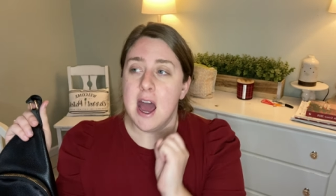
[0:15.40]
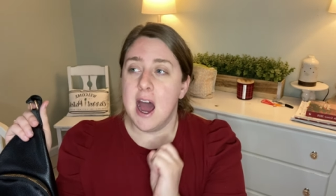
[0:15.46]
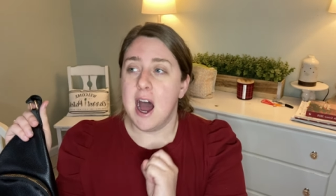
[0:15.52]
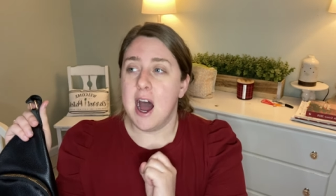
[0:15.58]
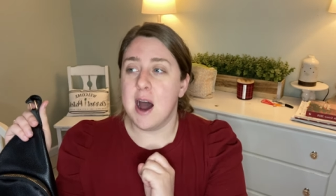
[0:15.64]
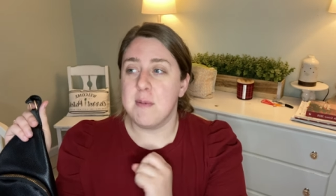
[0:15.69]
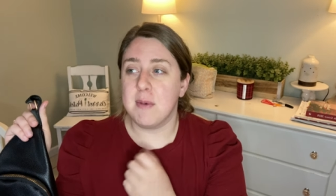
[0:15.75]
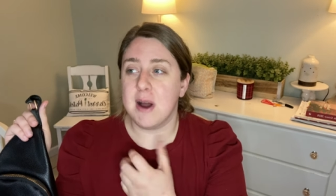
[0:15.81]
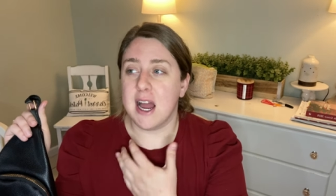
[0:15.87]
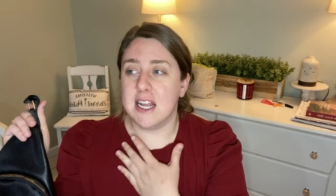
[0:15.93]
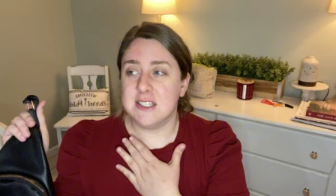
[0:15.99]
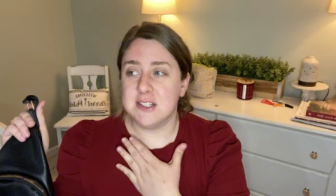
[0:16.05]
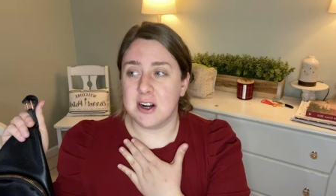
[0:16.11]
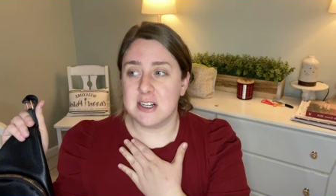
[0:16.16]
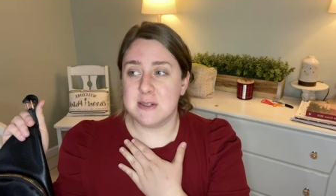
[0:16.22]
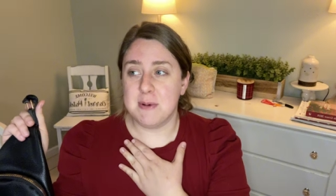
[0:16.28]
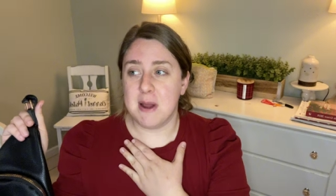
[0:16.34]
um, I
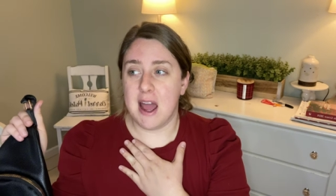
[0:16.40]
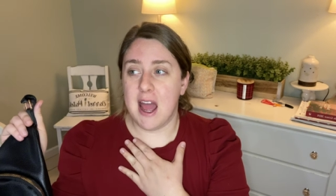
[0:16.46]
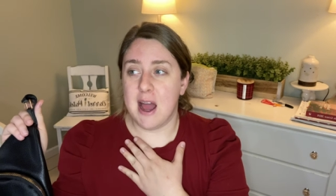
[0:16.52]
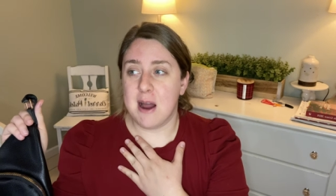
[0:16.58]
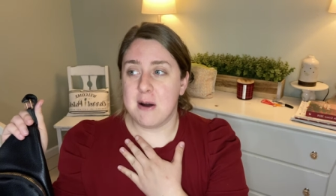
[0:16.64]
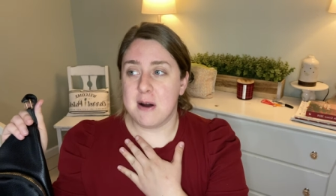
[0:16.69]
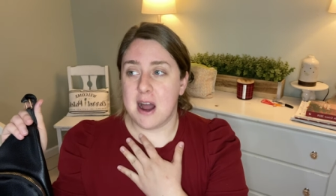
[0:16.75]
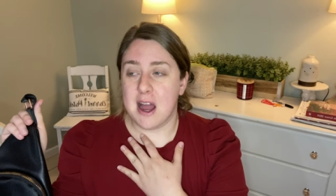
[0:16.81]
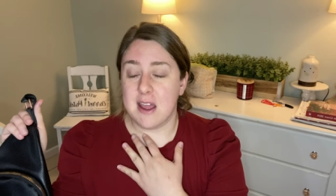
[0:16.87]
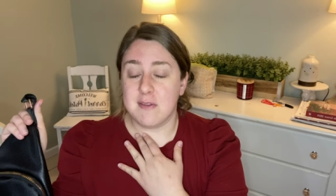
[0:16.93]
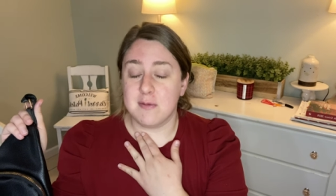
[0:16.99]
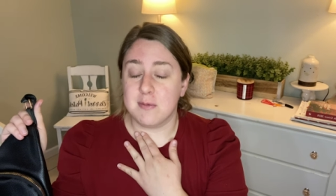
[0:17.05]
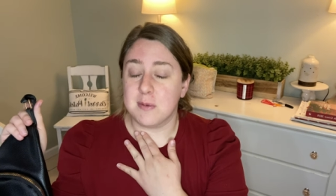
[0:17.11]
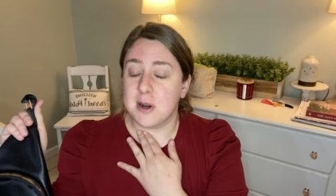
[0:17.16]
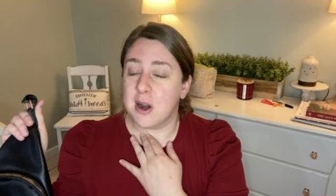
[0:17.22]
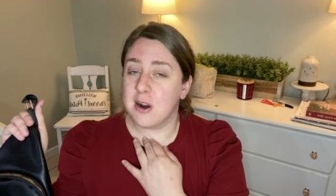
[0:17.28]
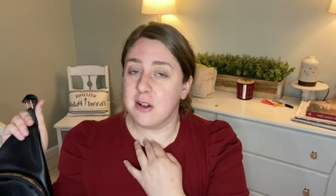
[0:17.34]
talked about how I'm
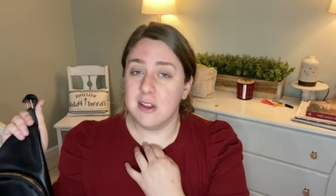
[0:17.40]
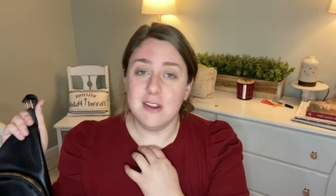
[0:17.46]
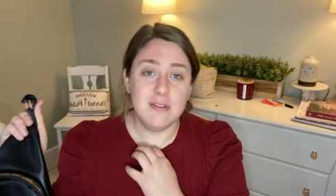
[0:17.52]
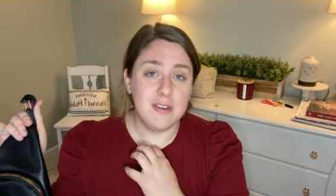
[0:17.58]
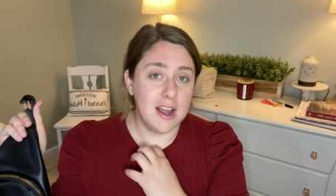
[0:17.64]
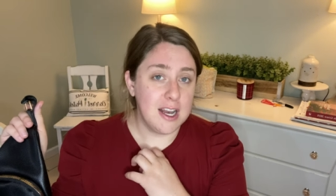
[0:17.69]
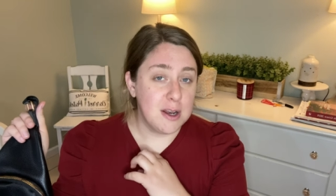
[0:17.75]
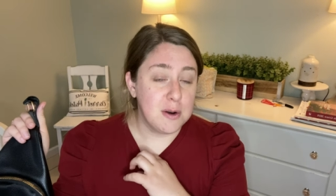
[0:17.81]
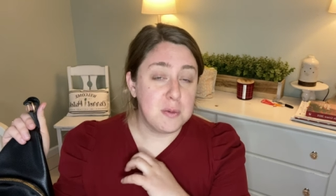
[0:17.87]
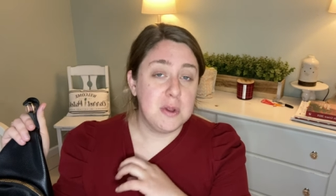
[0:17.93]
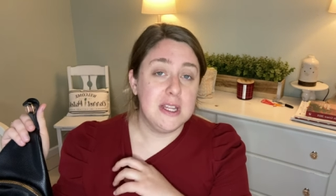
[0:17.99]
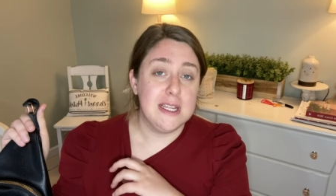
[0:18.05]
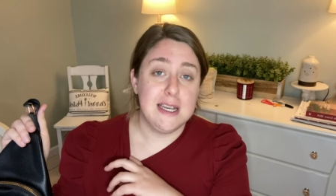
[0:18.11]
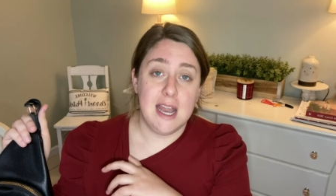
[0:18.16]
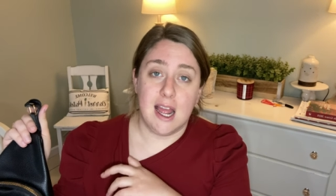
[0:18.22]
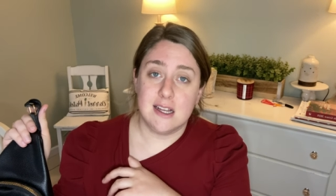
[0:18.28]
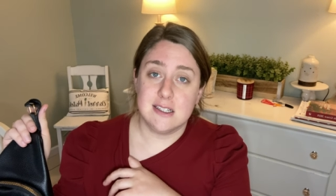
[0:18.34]
currently fighting a really
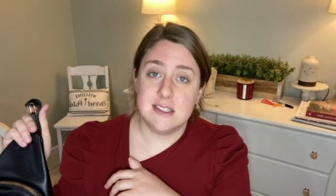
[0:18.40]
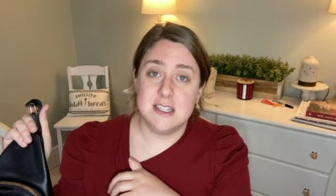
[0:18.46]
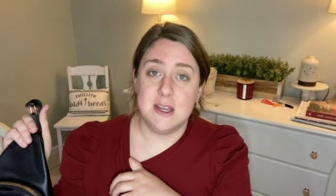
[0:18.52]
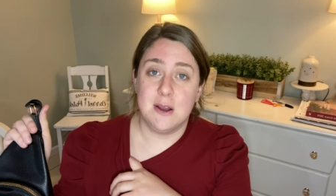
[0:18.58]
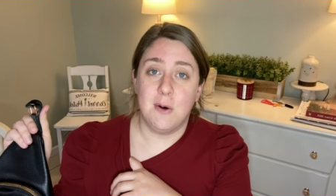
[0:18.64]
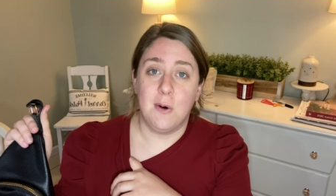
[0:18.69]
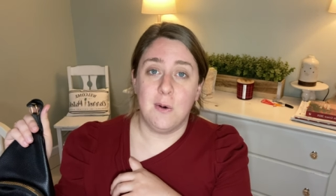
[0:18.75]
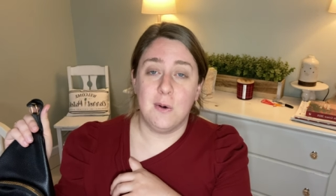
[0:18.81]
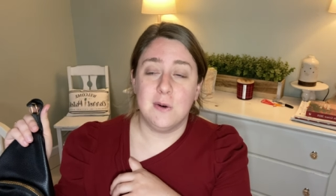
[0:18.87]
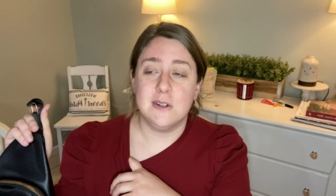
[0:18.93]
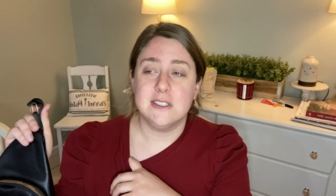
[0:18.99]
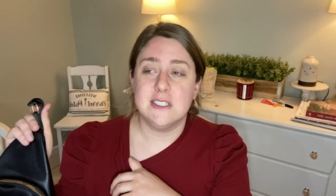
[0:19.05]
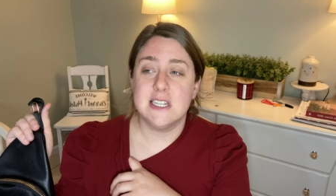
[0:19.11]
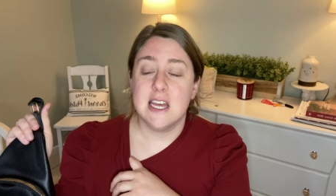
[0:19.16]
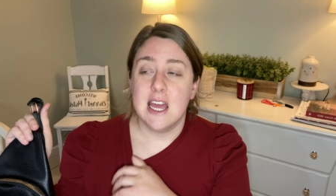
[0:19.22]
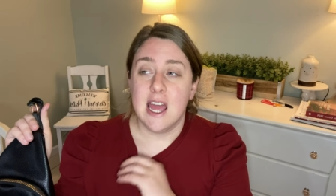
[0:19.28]
nasty cold.